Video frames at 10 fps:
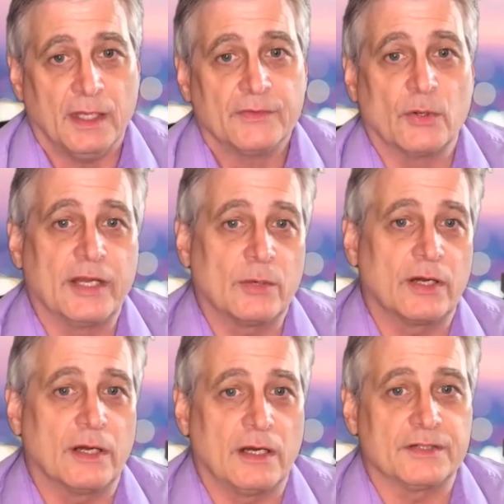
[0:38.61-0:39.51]
So here
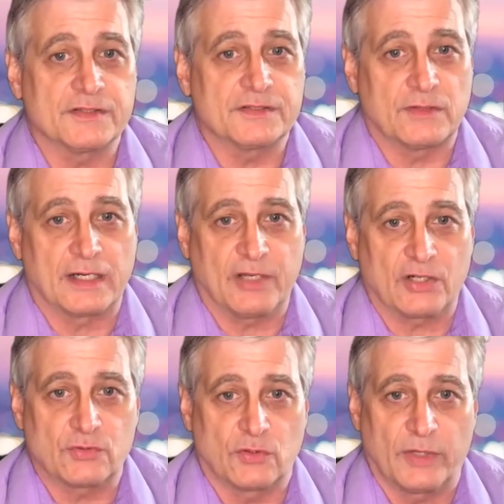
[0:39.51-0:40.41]
we are just trying to
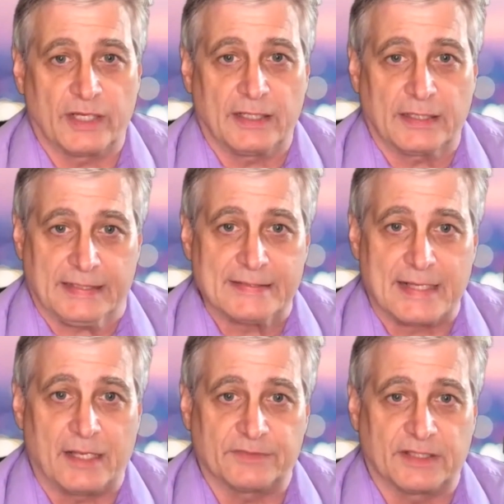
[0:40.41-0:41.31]
make sure we can get these
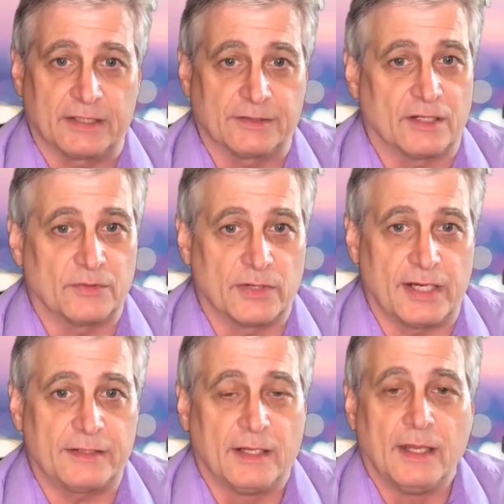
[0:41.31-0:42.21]
out and get it done
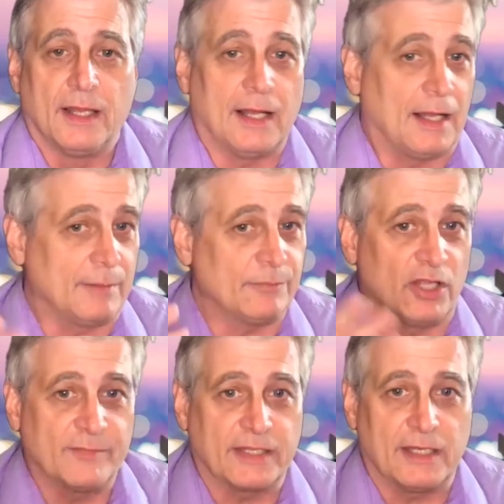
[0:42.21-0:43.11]
right. I'm
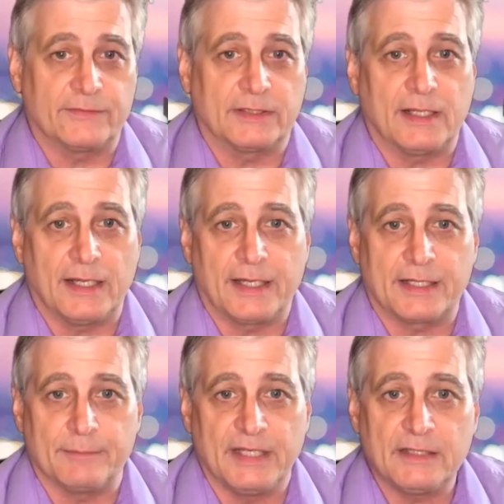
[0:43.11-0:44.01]
Paul McGavin. I
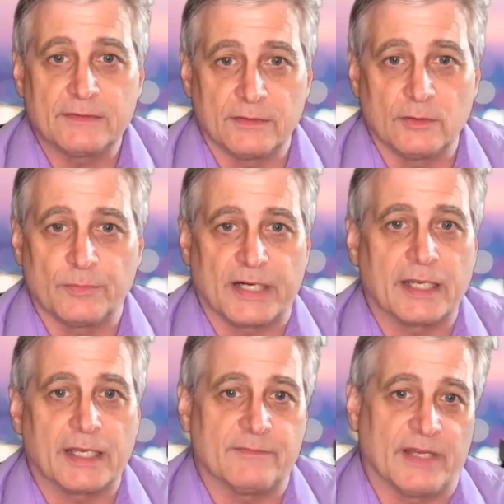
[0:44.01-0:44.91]
had a Me Too, but I
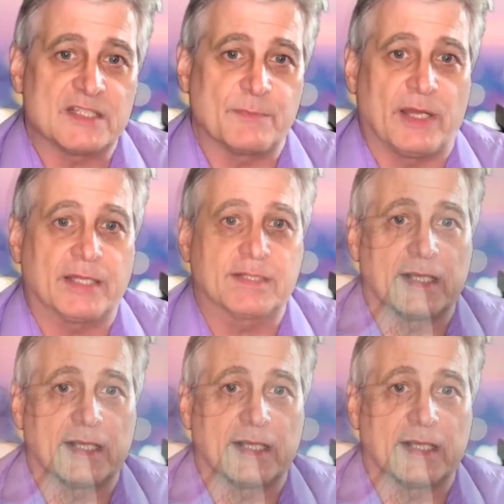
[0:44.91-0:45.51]
gave my spot to